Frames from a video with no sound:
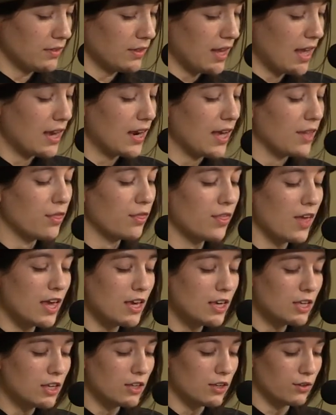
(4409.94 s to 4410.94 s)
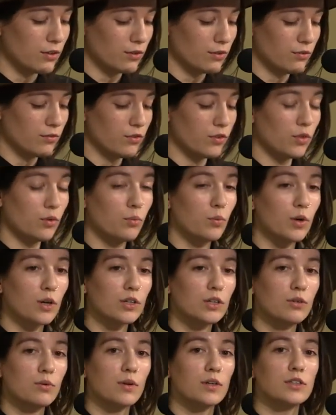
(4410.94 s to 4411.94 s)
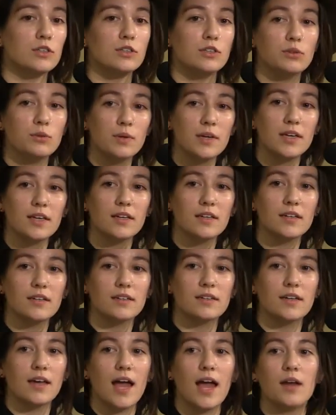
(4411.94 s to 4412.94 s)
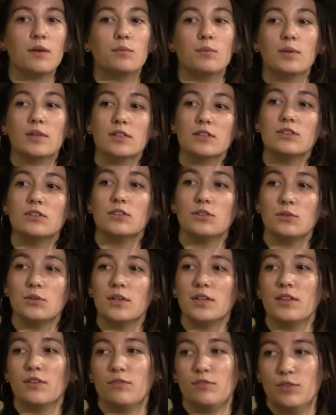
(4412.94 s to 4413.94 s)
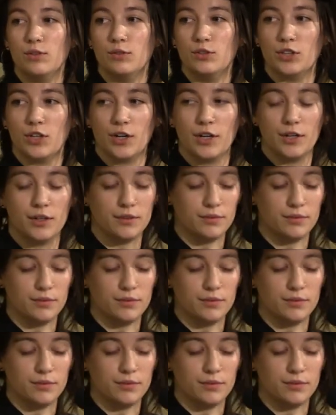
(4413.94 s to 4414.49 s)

And I thank you for the work you are doing and will do in the future.